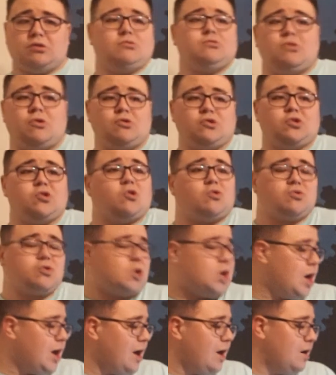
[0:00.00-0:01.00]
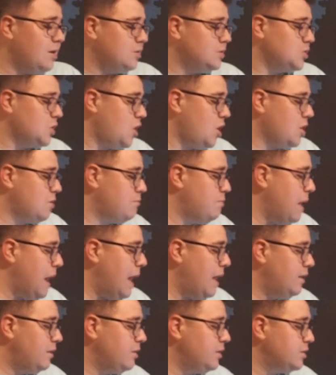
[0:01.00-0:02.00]
don't talk
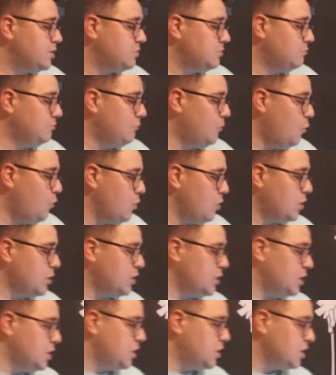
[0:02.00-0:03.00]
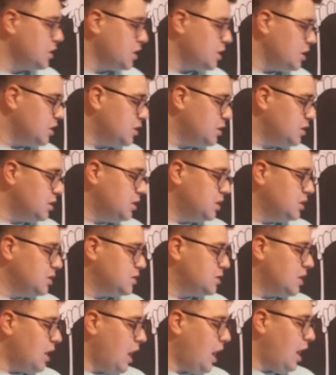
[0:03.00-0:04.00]
badly to Morty.
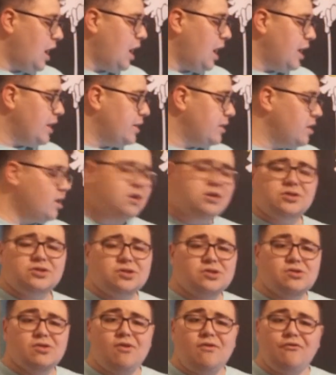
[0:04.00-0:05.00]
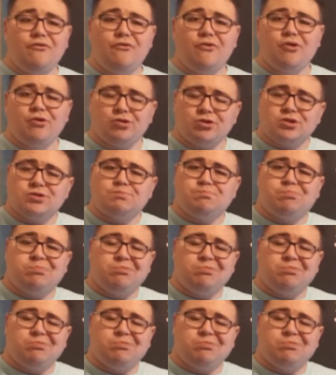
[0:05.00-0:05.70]
He's hiding us in the first